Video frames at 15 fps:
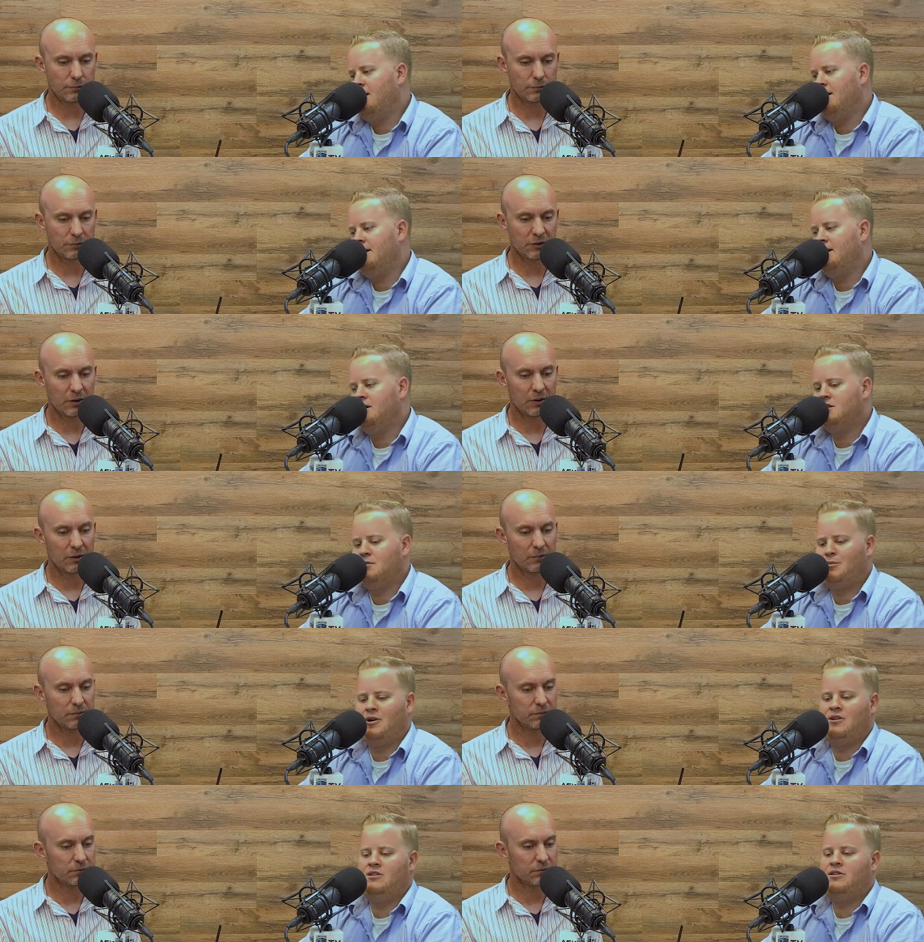Speaker 1: It is a
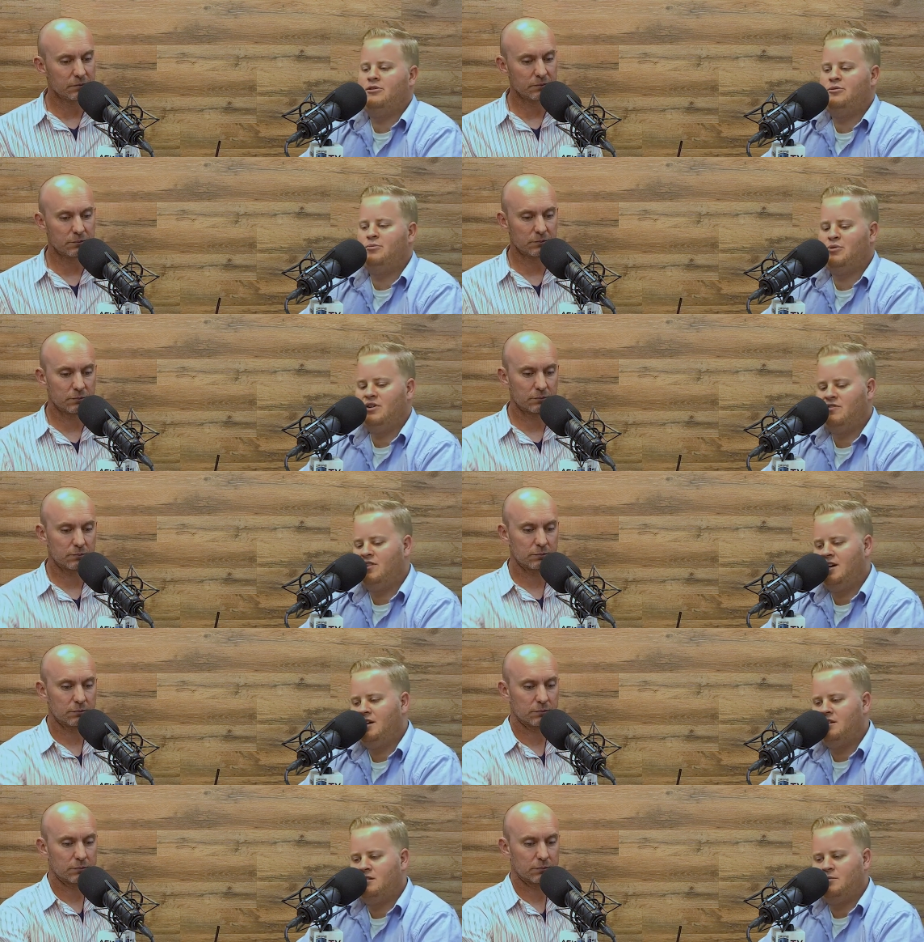part of the new pre
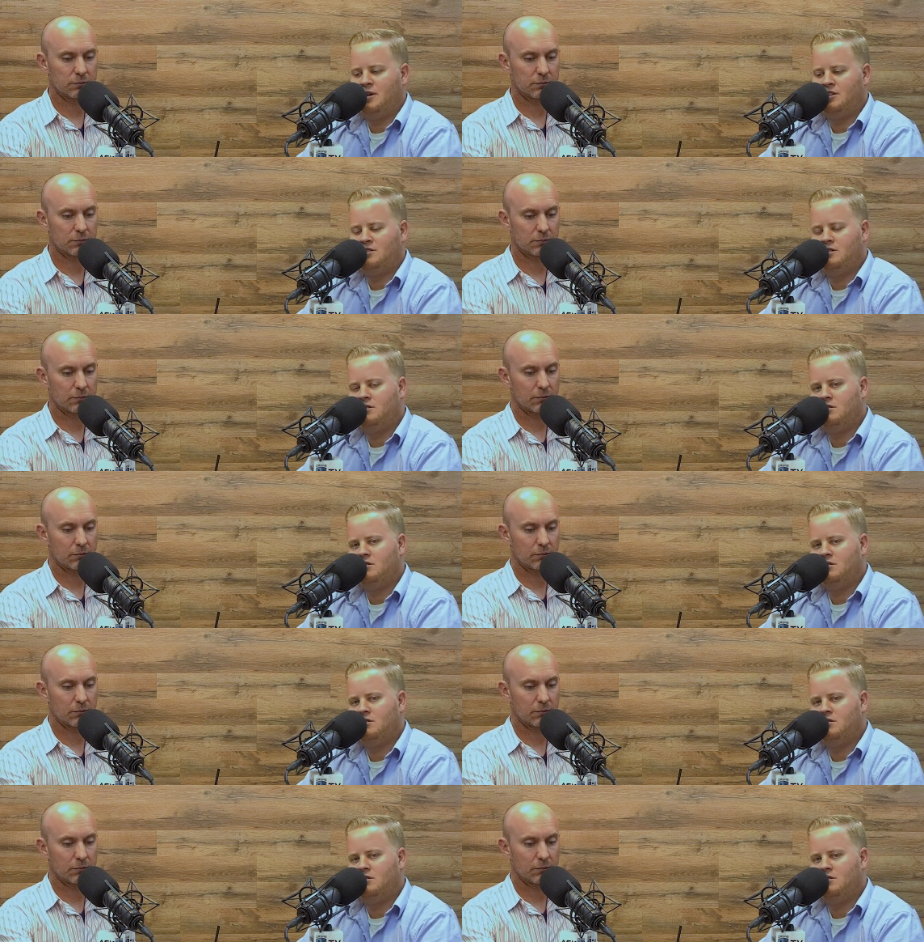flight inspection.